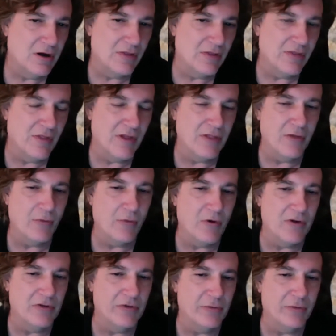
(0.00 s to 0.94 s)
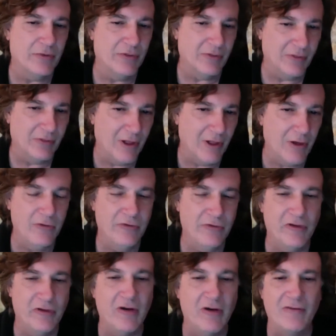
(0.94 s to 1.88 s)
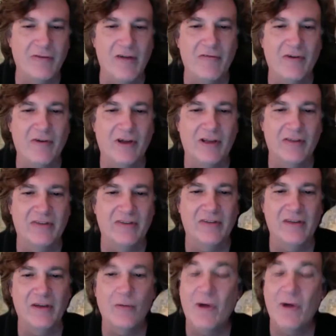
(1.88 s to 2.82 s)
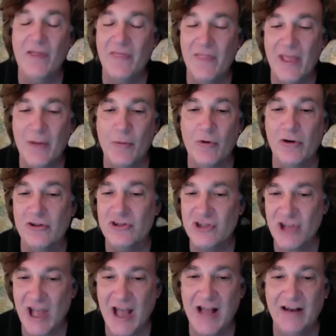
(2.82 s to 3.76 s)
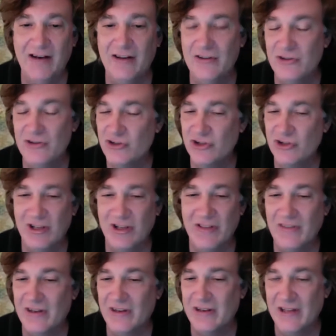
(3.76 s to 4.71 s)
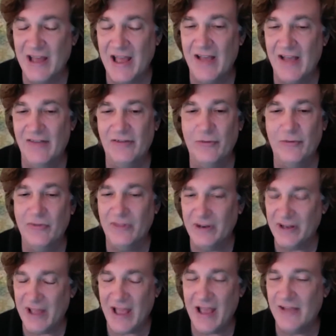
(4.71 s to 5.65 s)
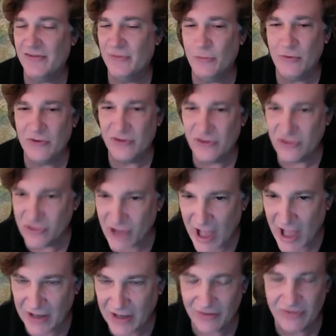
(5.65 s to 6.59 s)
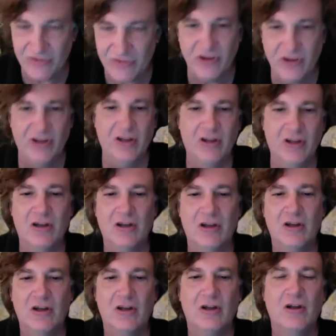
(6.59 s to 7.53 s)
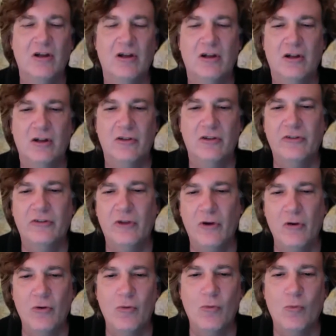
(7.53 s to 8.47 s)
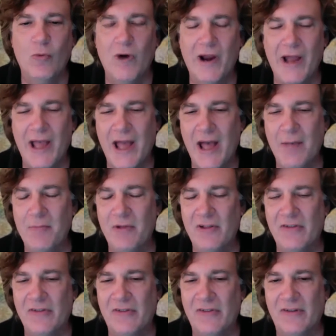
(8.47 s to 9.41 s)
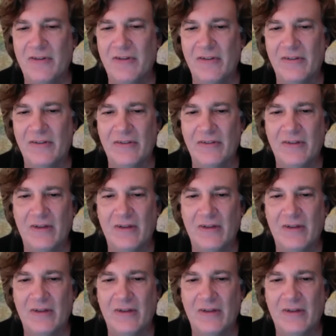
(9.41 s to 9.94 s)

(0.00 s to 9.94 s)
than the ones with low self-efficacy when they were challenged in the task, when the task was challenging. So what happens is